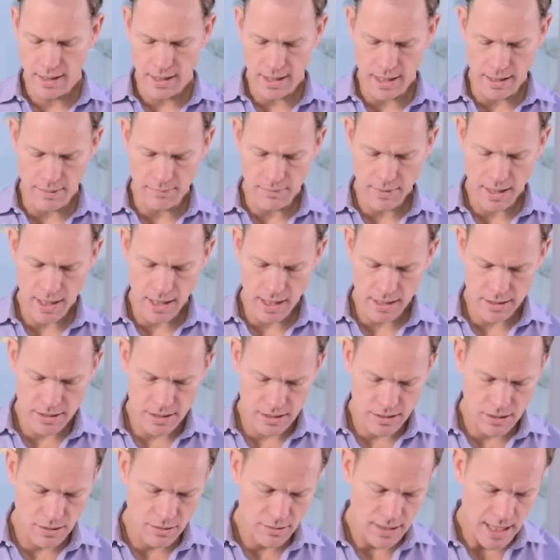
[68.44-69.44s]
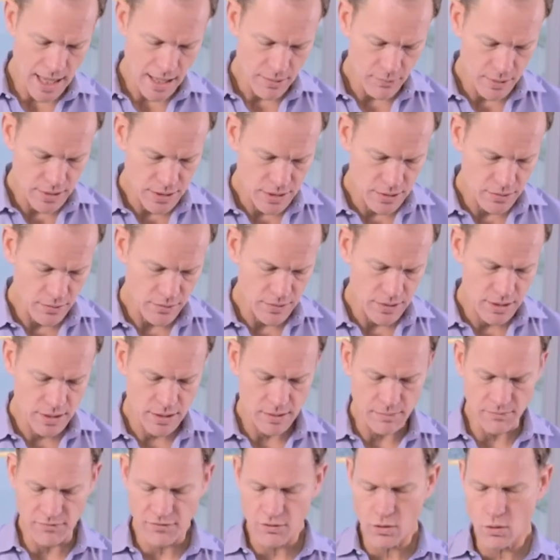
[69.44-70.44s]
Um, and to do that, we sourced
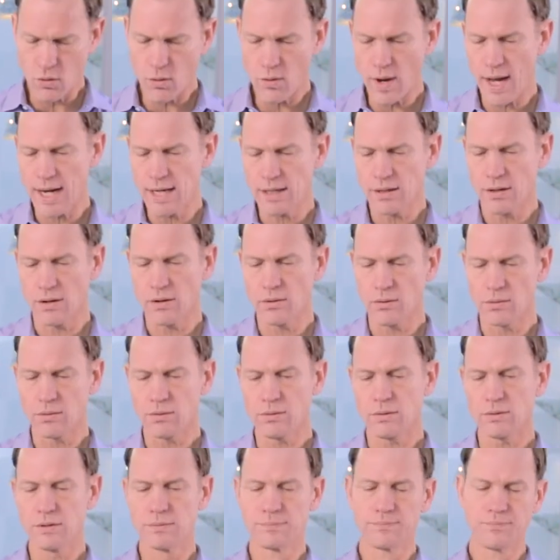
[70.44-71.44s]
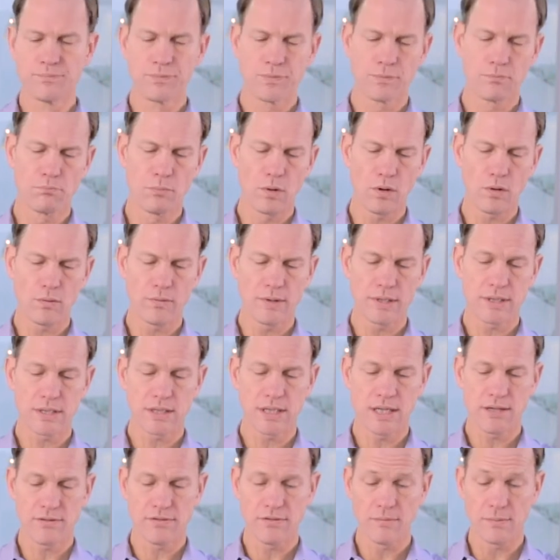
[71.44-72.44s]
some quite old malt
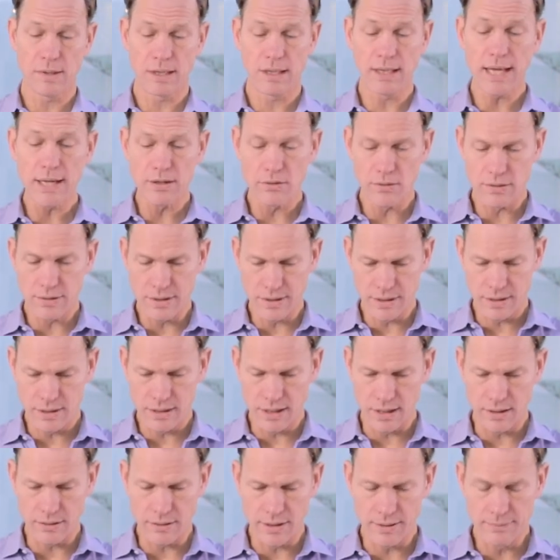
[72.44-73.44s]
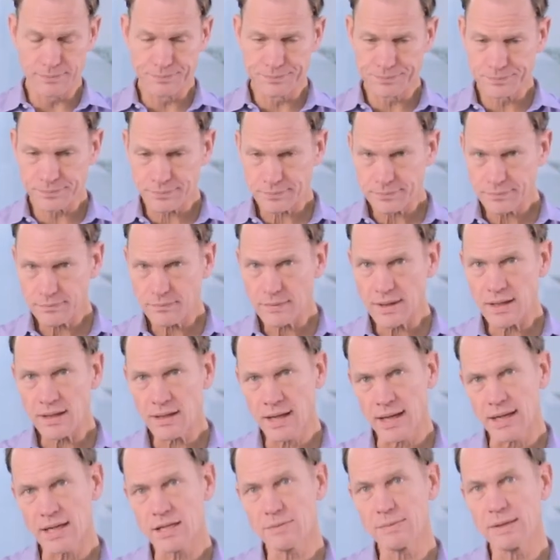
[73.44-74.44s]
whiskey from the Glen Ord distillery
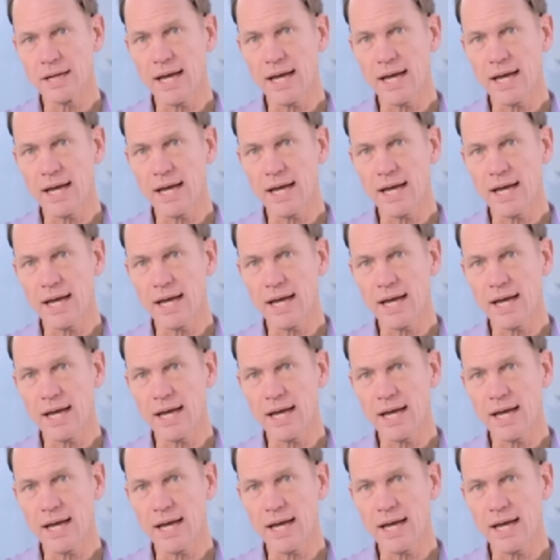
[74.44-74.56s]
that has